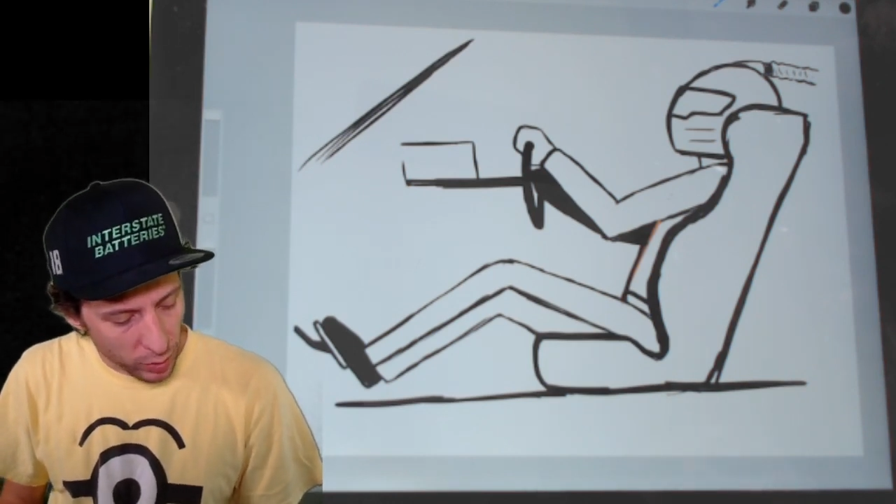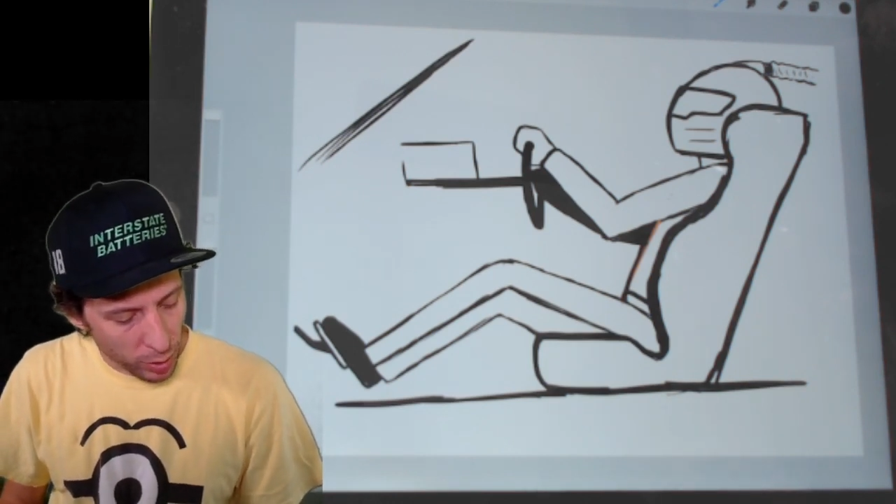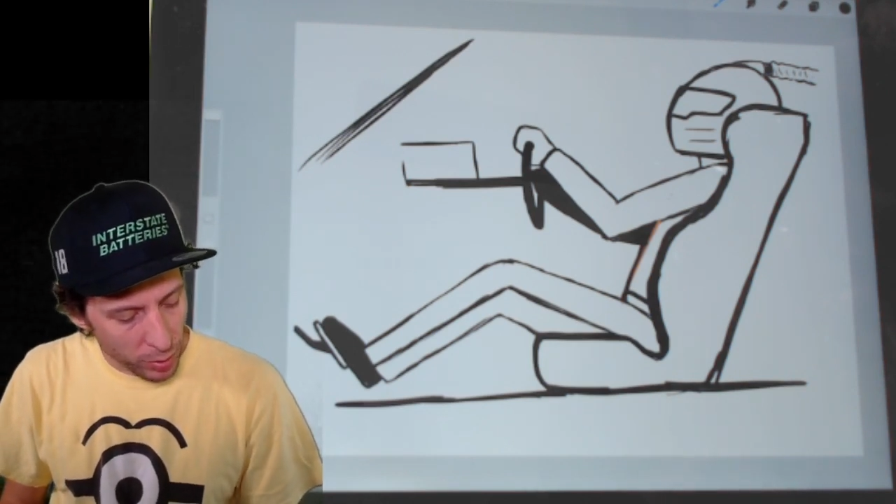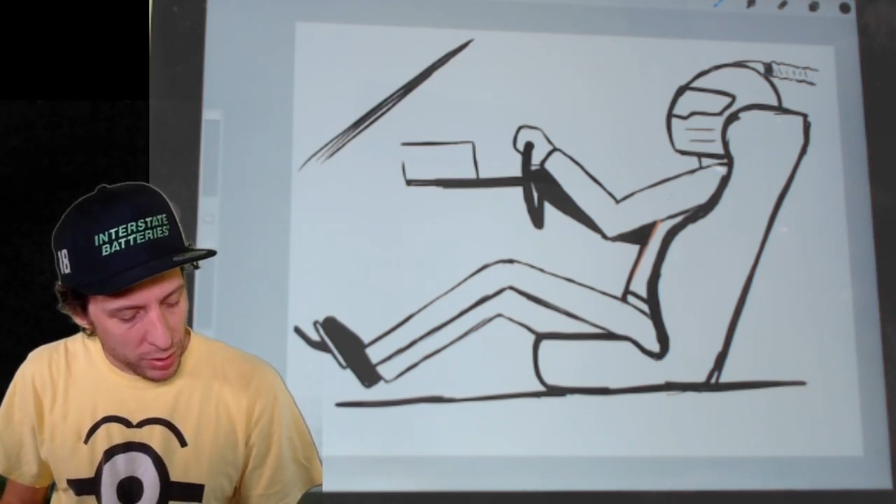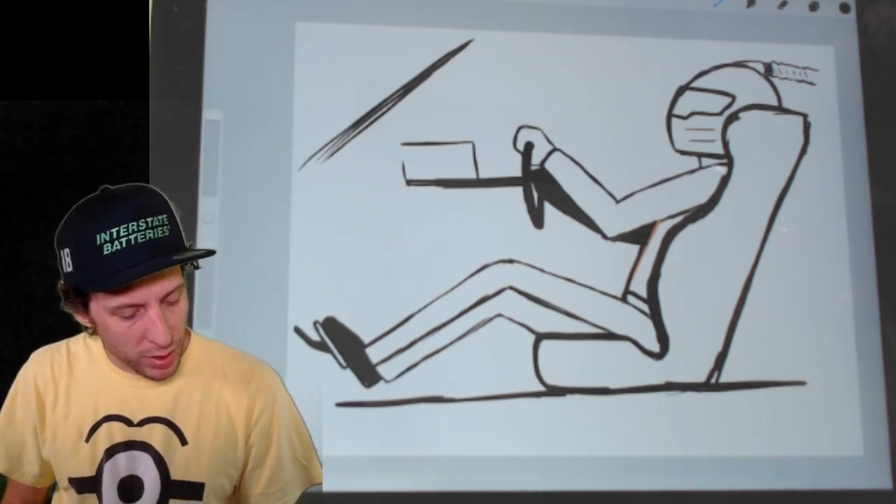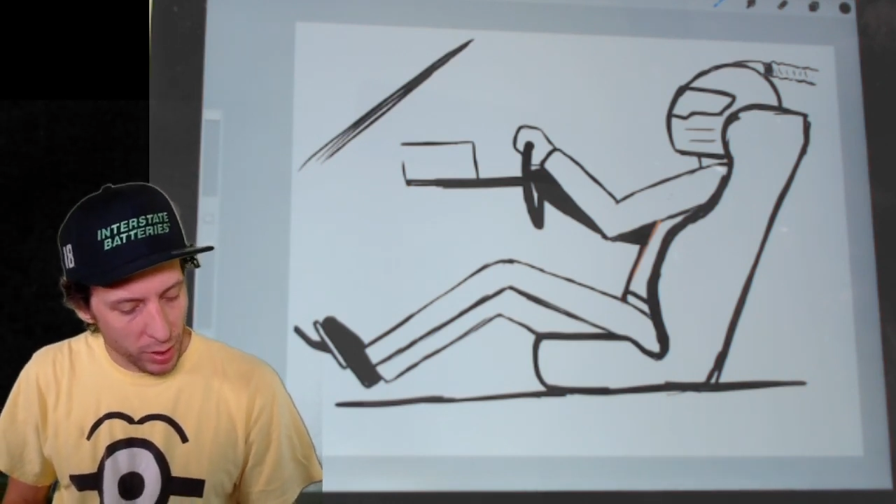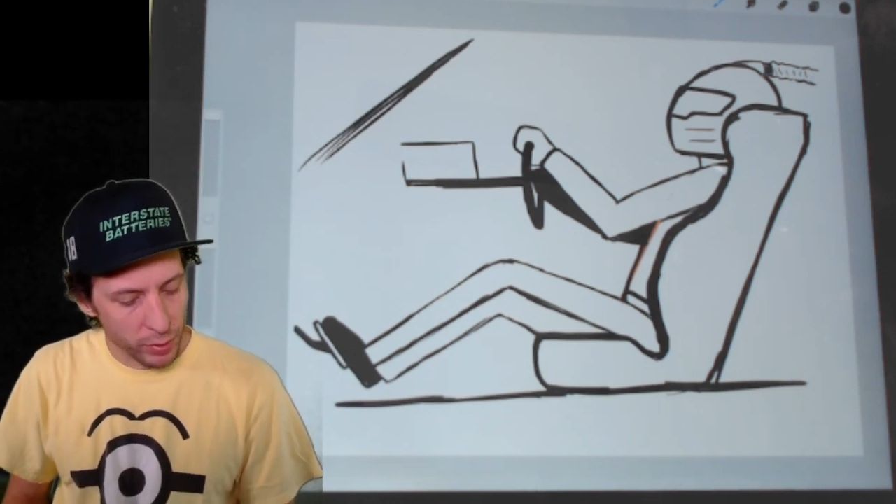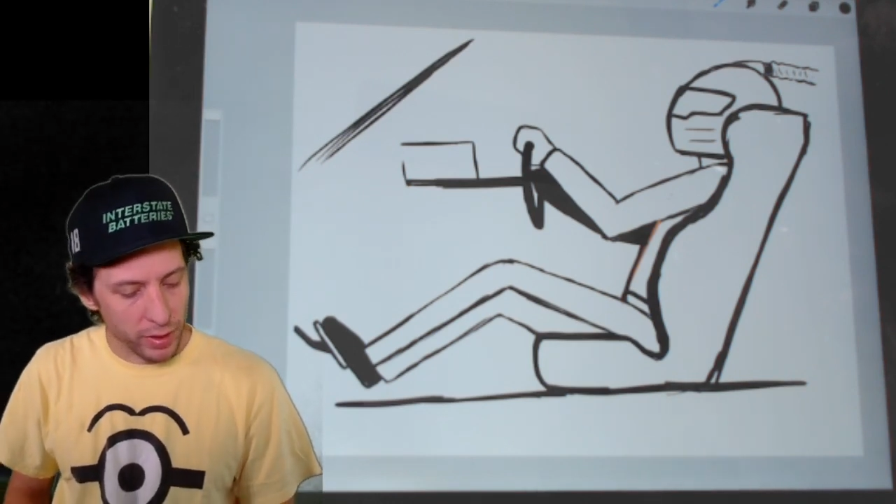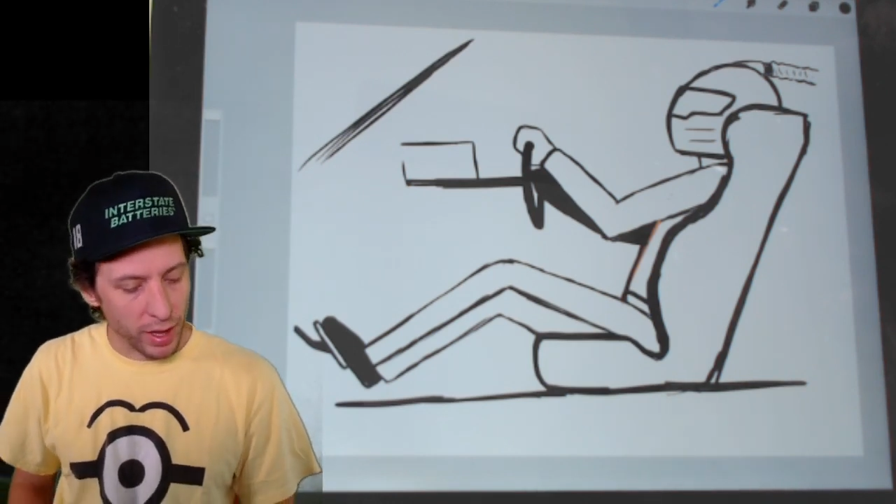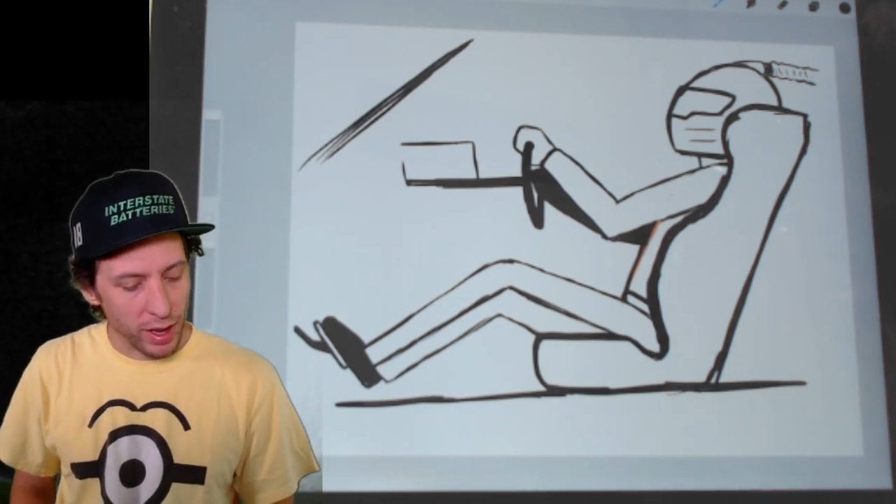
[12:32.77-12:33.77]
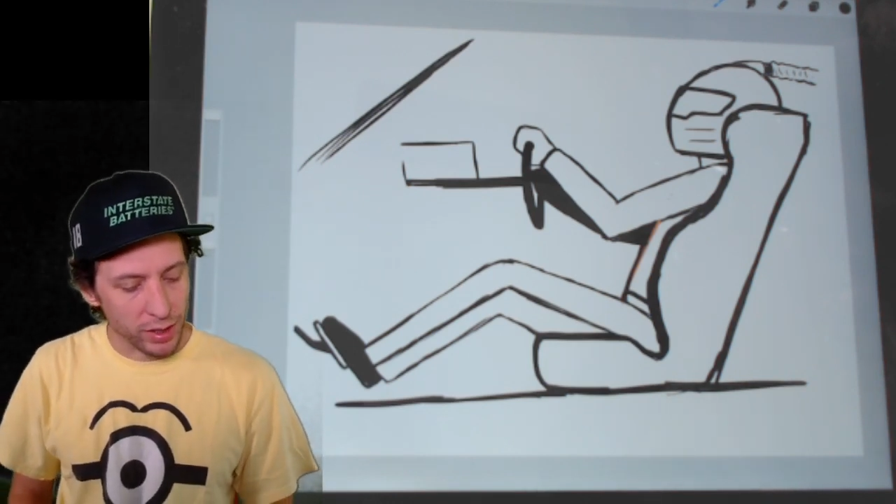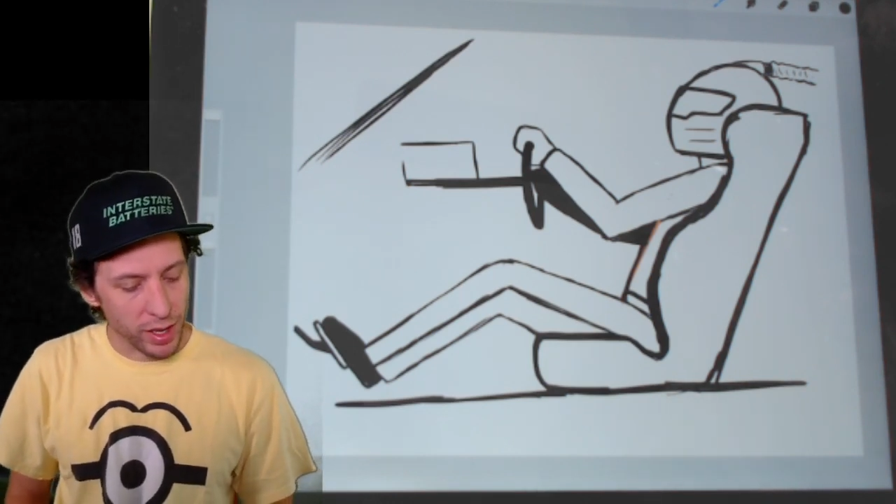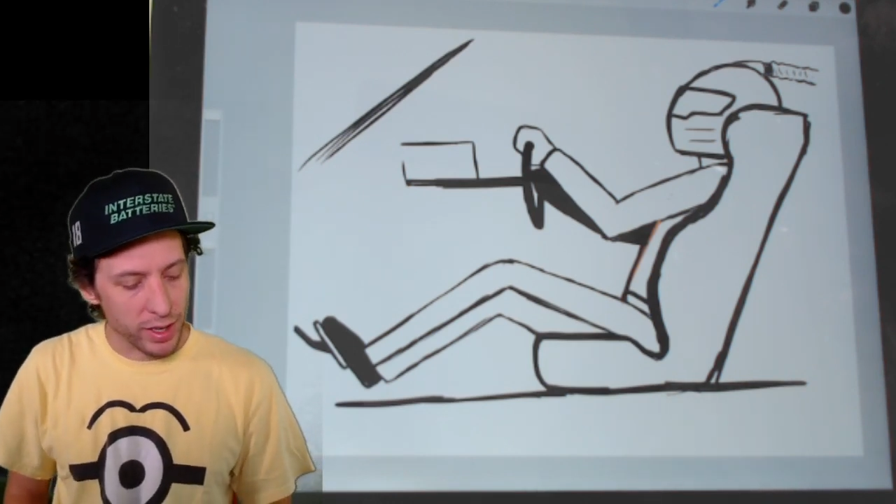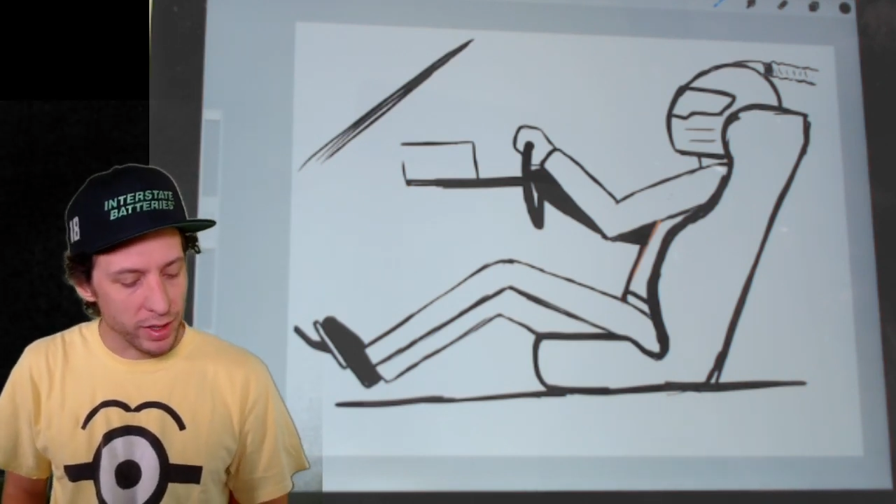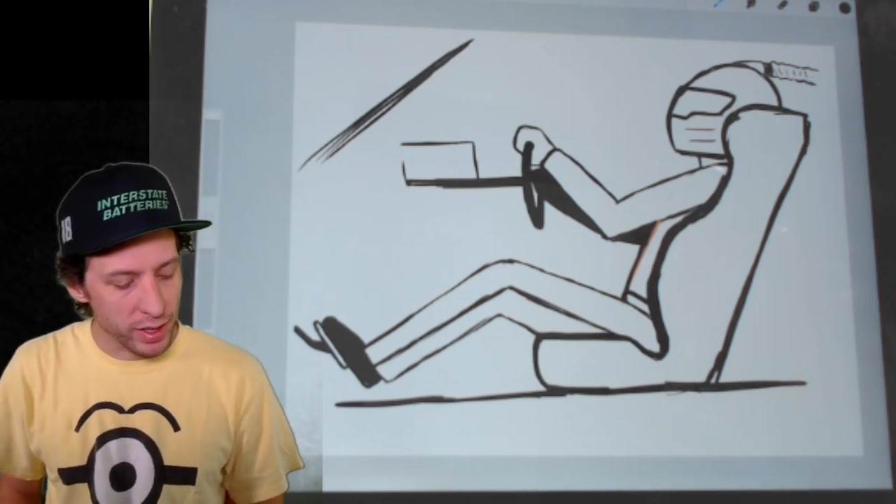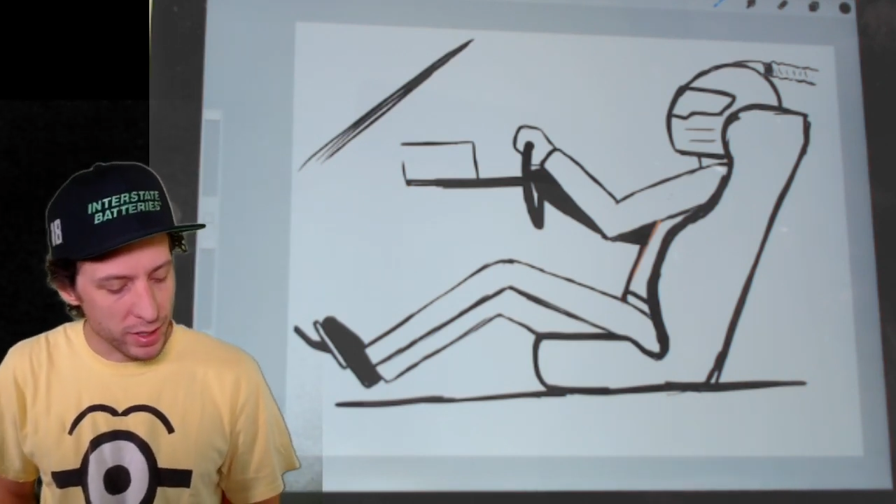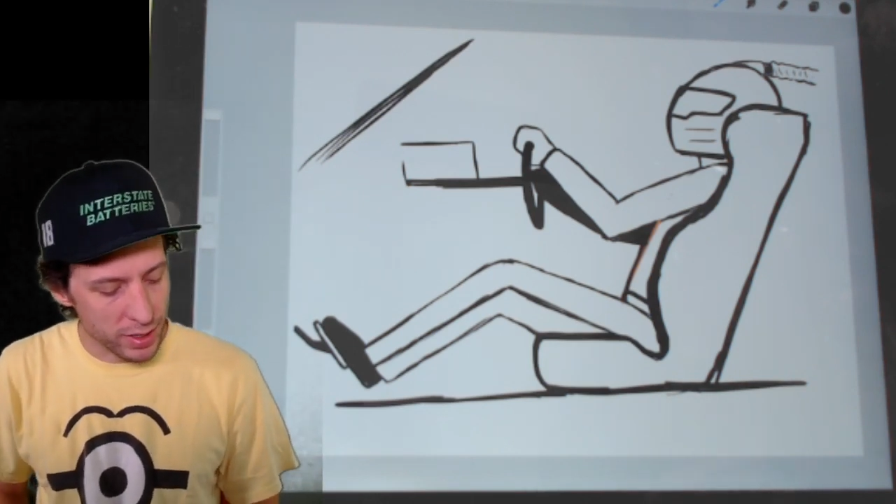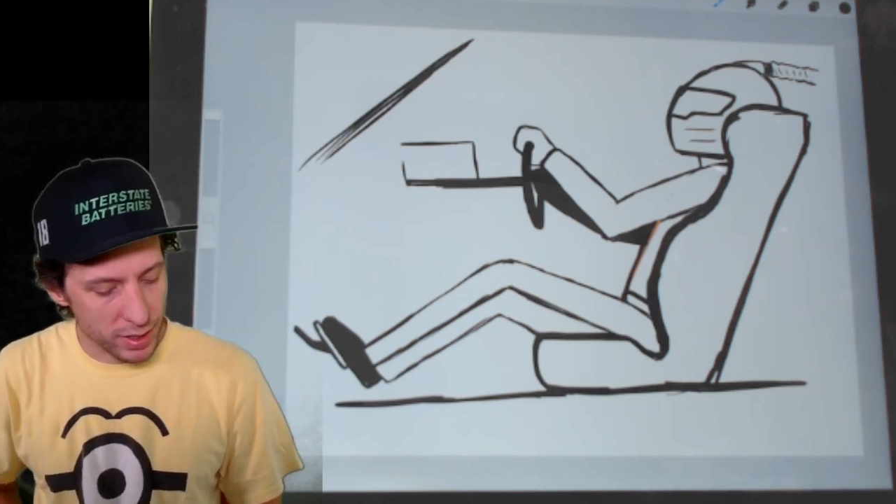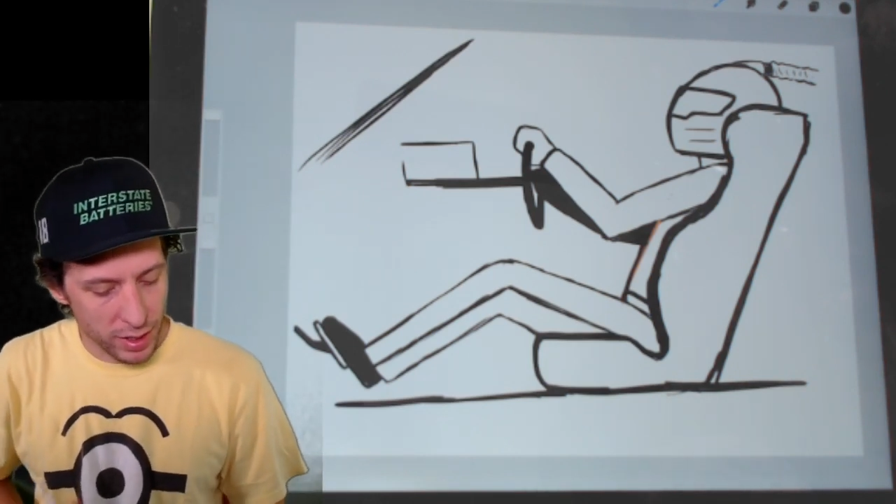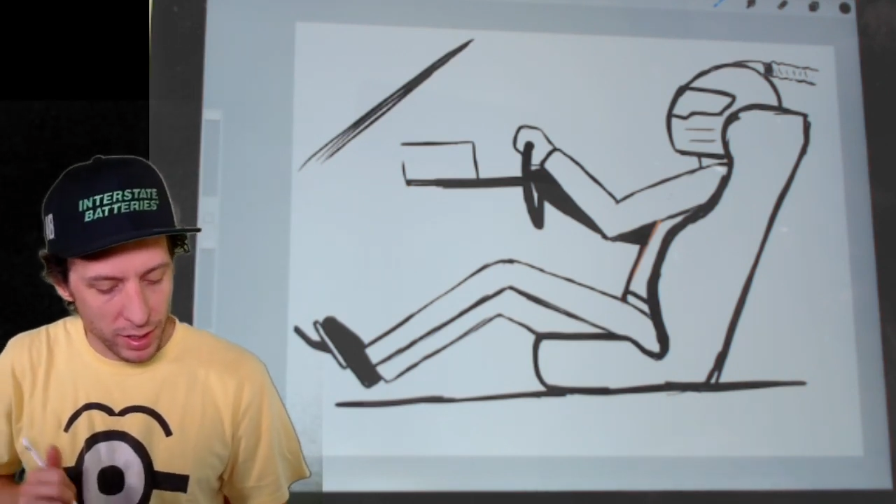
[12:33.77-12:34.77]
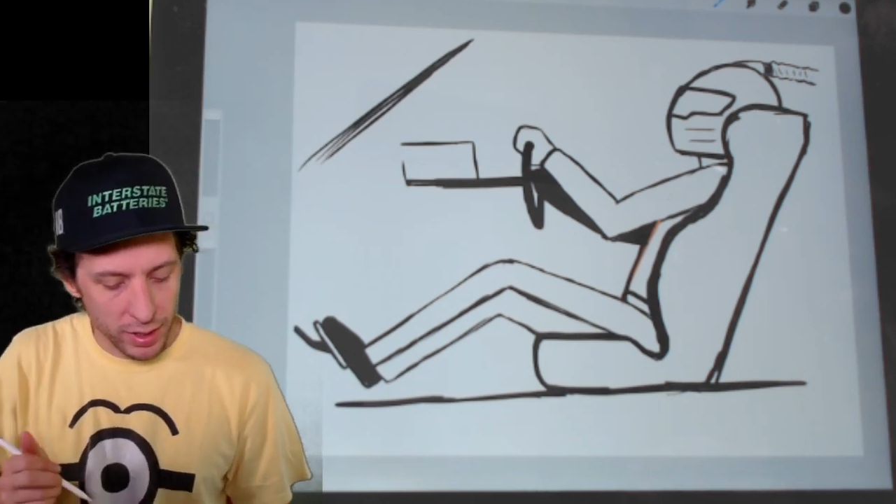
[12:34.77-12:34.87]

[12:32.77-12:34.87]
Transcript: we're almost done with the outline of this.